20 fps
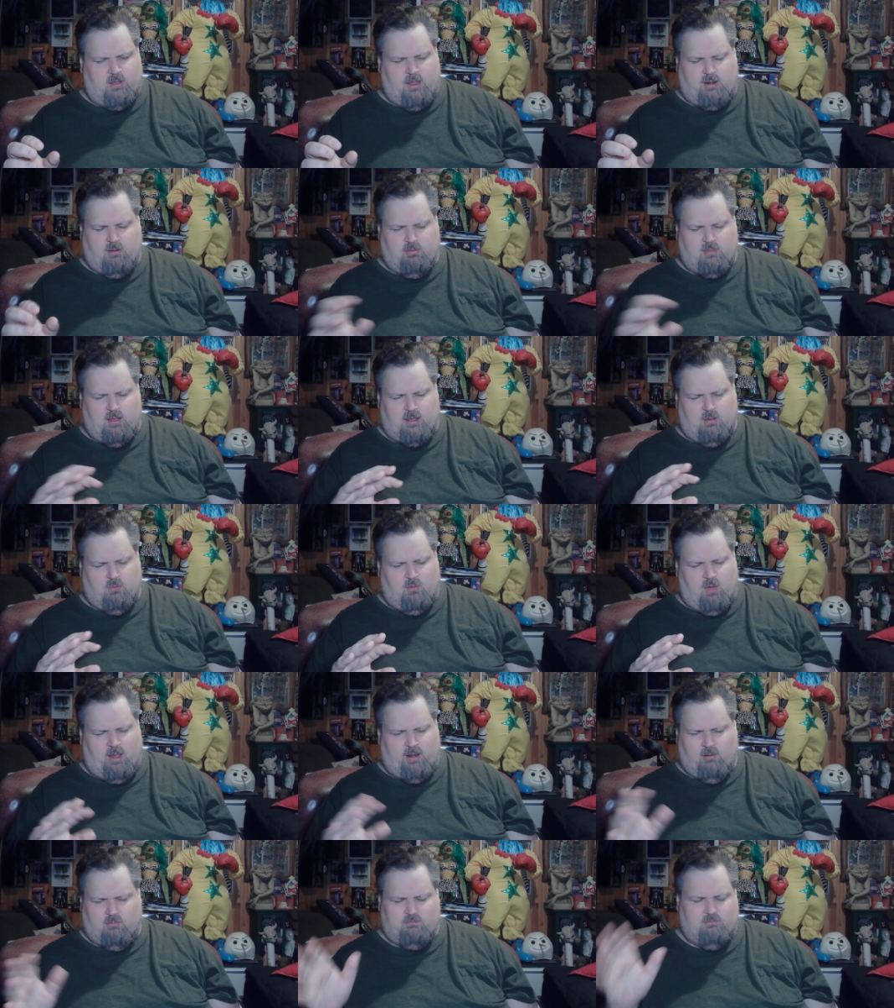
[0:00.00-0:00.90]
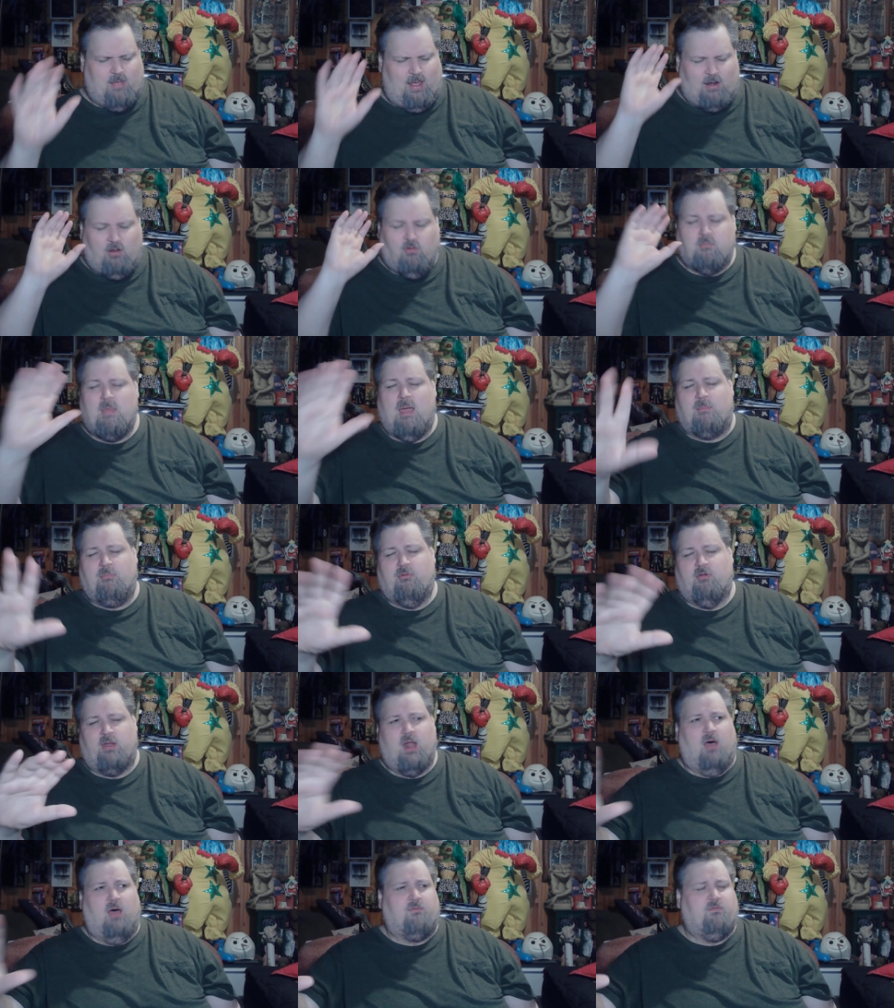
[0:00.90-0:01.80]
I don't think it was. I don't. I don't remember
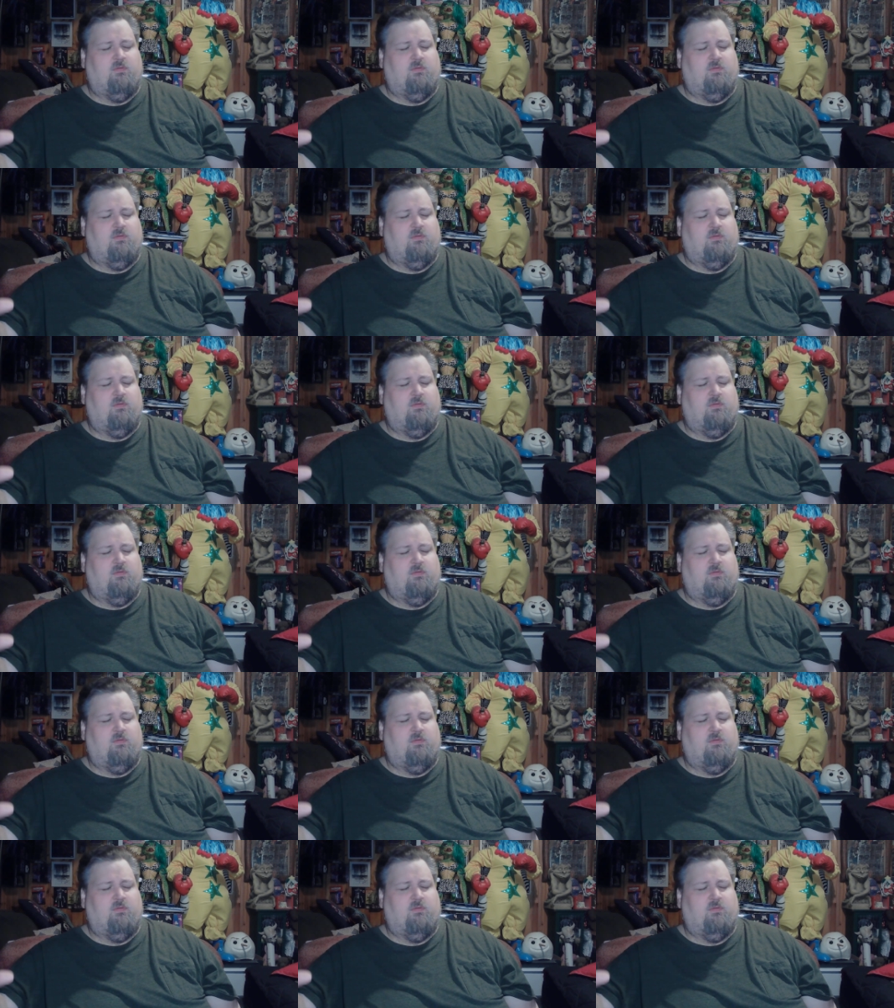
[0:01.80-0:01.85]
enough